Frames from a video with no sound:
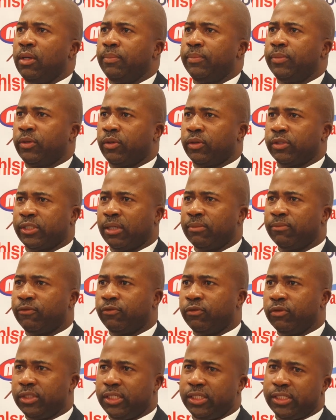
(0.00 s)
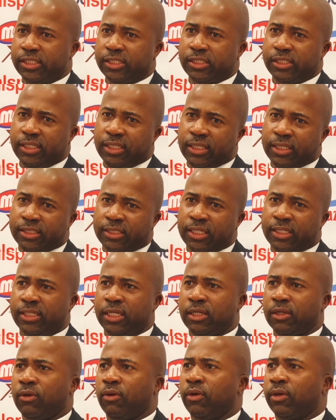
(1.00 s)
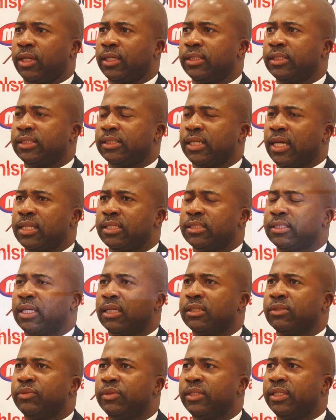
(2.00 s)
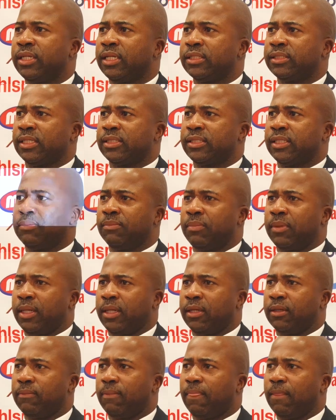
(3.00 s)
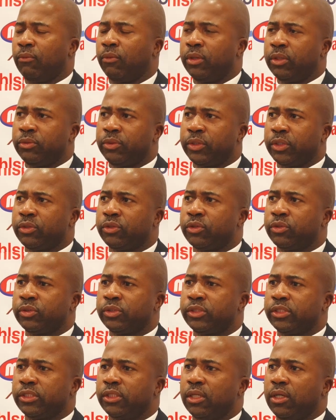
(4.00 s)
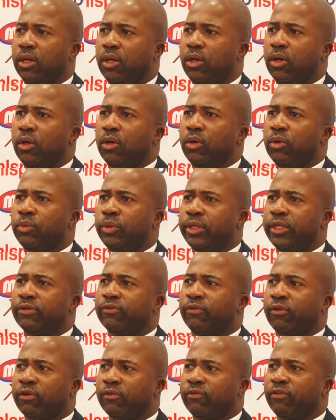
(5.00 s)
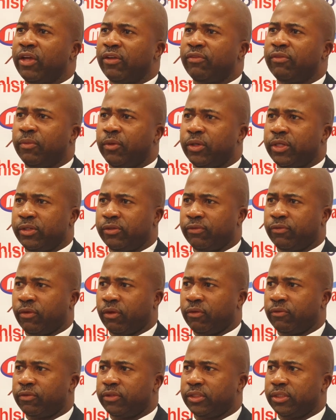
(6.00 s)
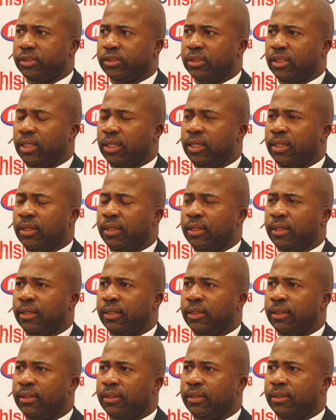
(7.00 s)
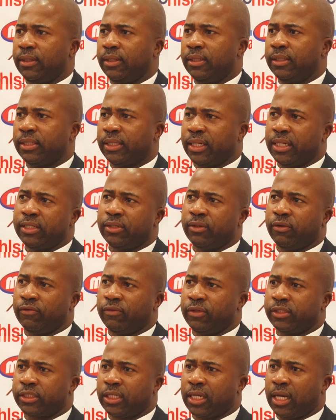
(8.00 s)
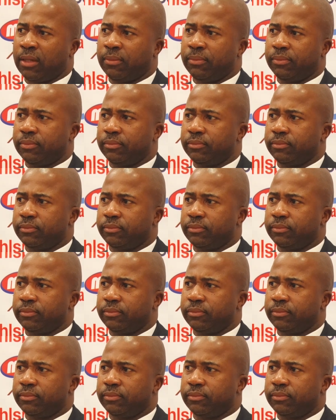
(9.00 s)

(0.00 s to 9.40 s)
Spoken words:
because some fundis in certain corner decides that we need a certain player. When we recruit, we involve everybody involved in running of this club.